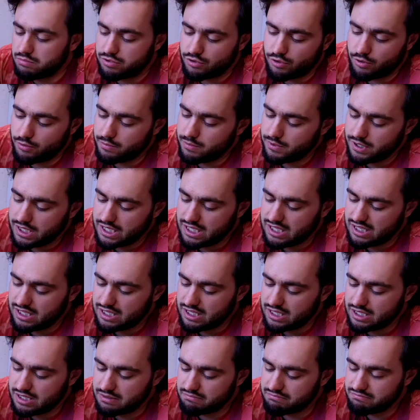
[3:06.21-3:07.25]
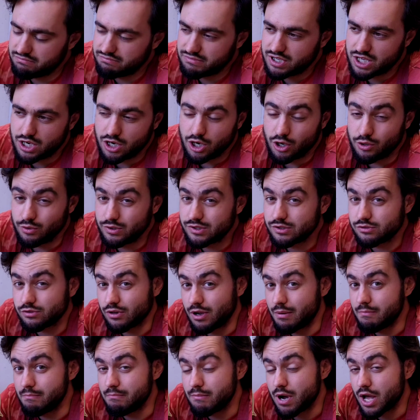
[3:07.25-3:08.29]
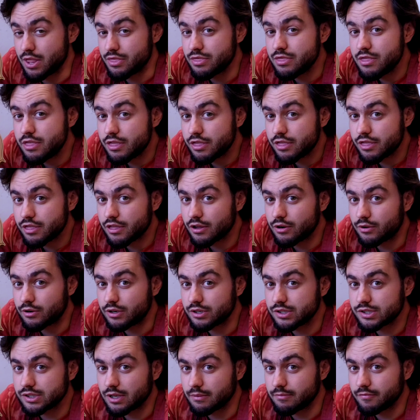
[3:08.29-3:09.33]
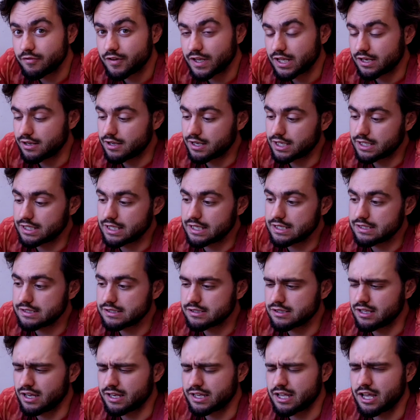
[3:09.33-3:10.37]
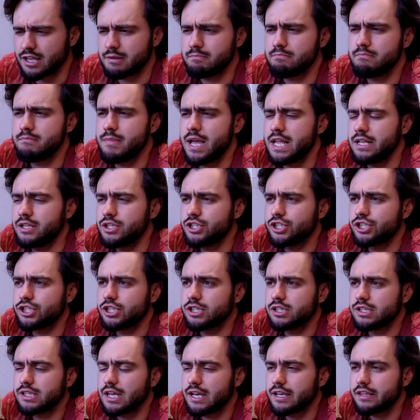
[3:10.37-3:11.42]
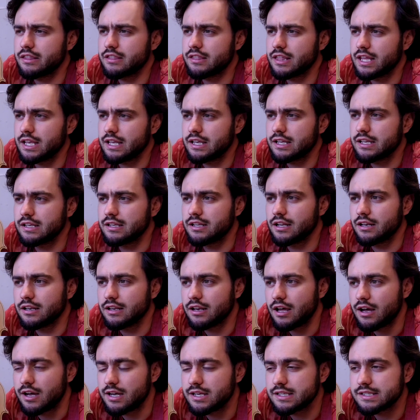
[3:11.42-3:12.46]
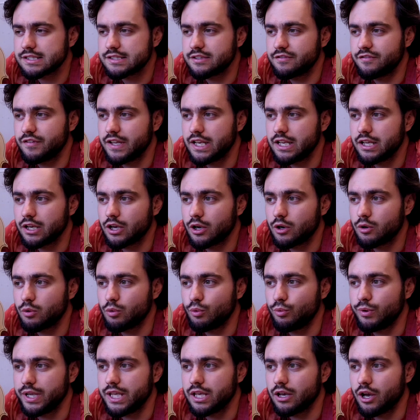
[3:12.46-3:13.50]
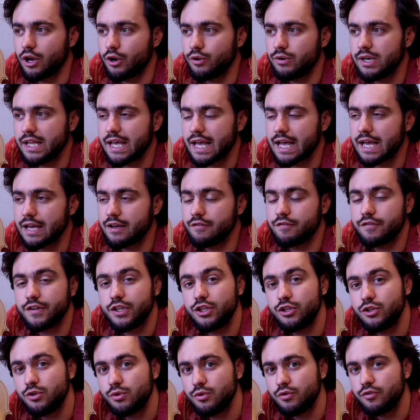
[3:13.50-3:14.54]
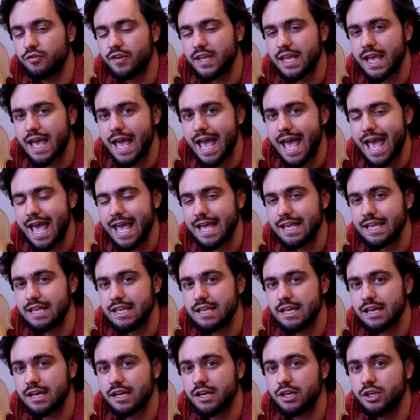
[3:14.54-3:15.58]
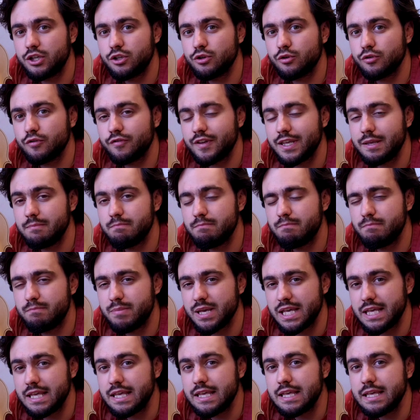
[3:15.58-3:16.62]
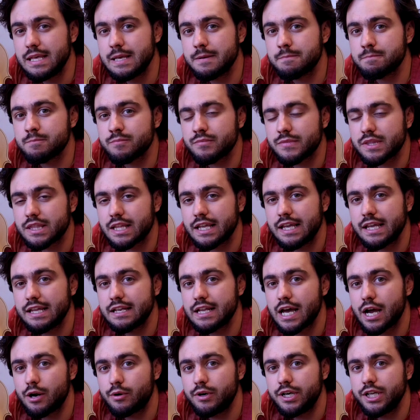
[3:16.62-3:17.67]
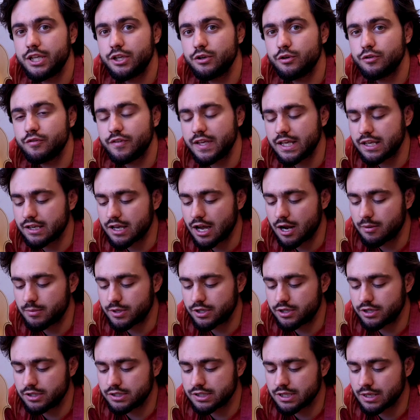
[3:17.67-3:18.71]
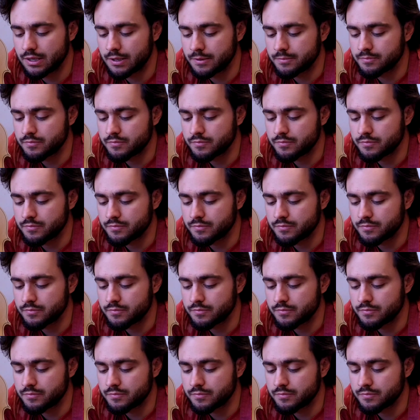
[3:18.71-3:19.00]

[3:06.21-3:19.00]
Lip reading: probably close to a month or something like this. Like I mentioned, I think in the last video, we only have UVA and UVB in our UV cupboard,